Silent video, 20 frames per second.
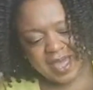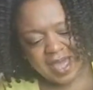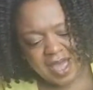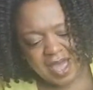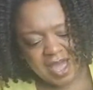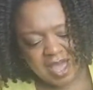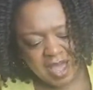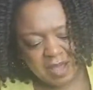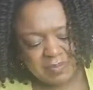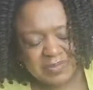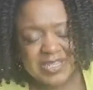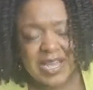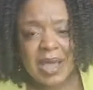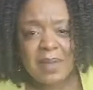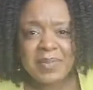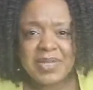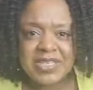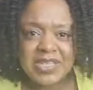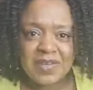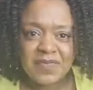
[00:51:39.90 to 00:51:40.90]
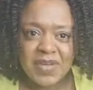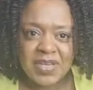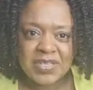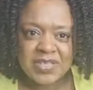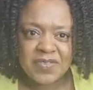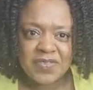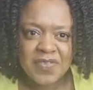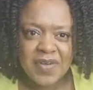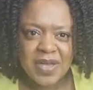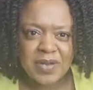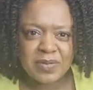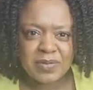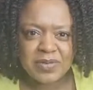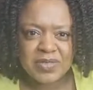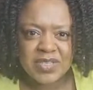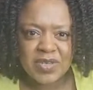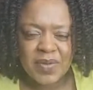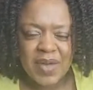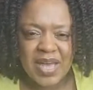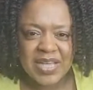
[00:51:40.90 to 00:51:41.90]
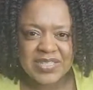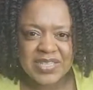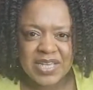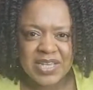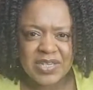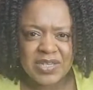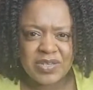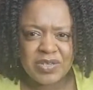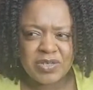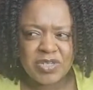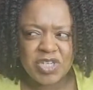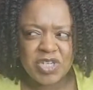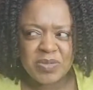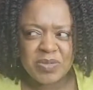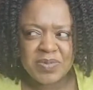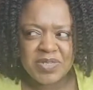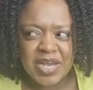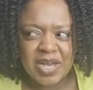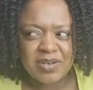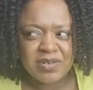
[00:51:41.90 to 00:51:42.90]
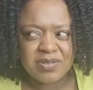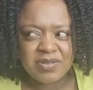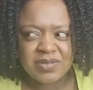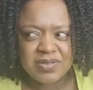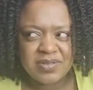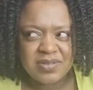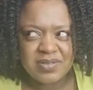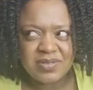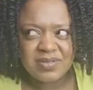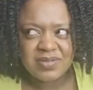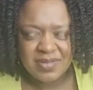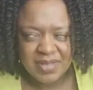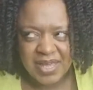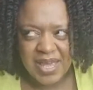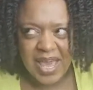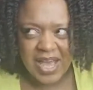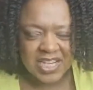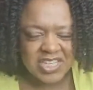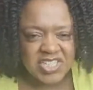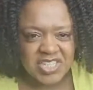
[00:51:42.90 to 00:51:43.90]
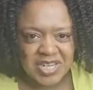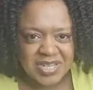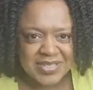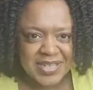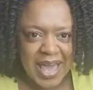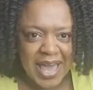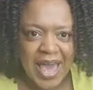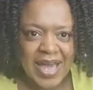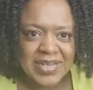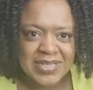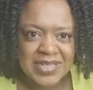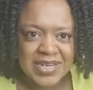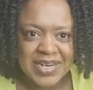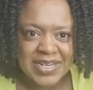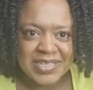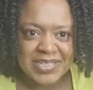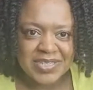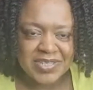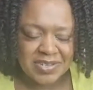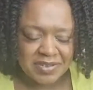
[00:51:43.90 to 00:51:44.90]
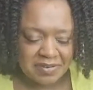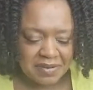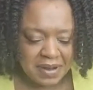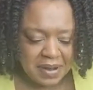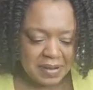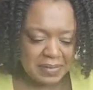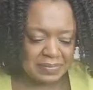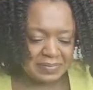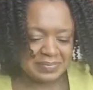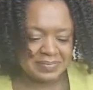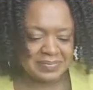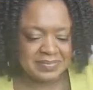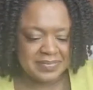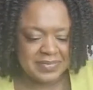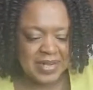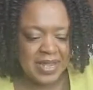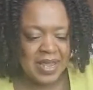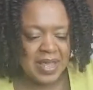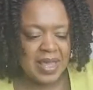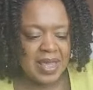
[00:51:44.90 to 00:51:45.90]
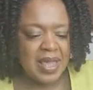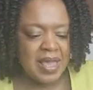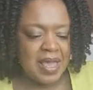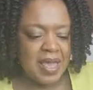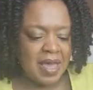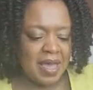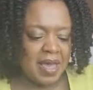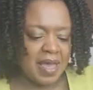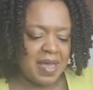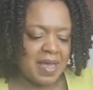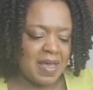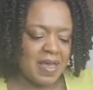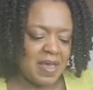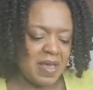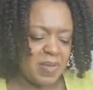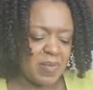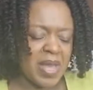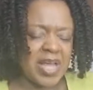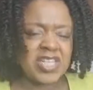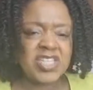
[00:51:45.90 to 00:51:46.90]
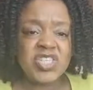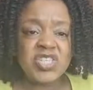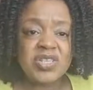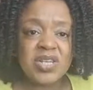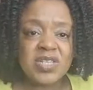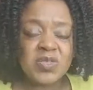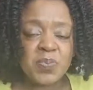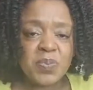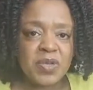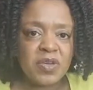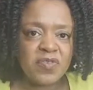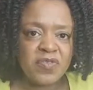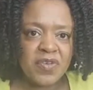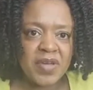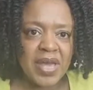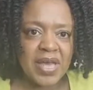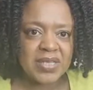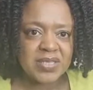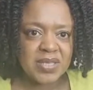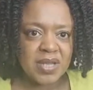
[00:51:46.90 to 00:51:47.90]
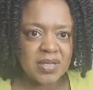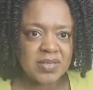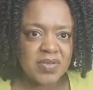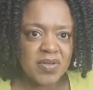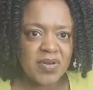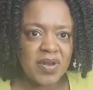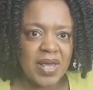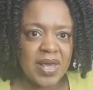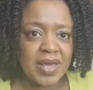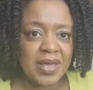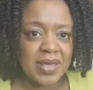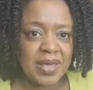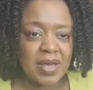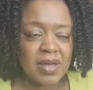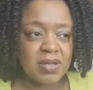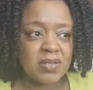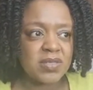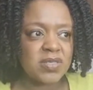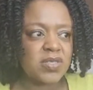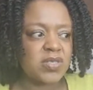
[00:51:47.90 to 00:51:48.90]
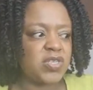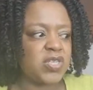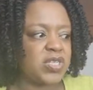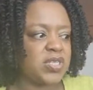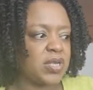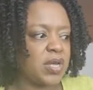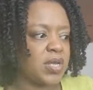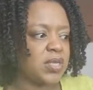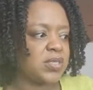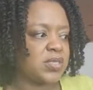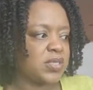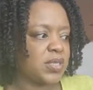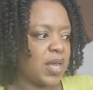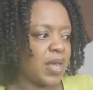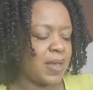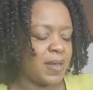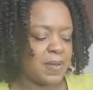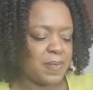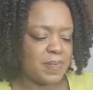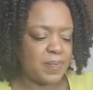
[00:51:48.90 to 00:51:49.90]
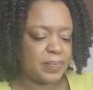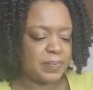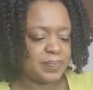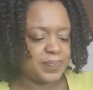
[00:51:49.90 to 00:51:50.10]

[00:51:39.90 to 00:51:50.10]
um Tammy Diversified also has a YouTube channel, yeah she does, and an Instagram, um and she does beautiful hairstyles on her girls. She does um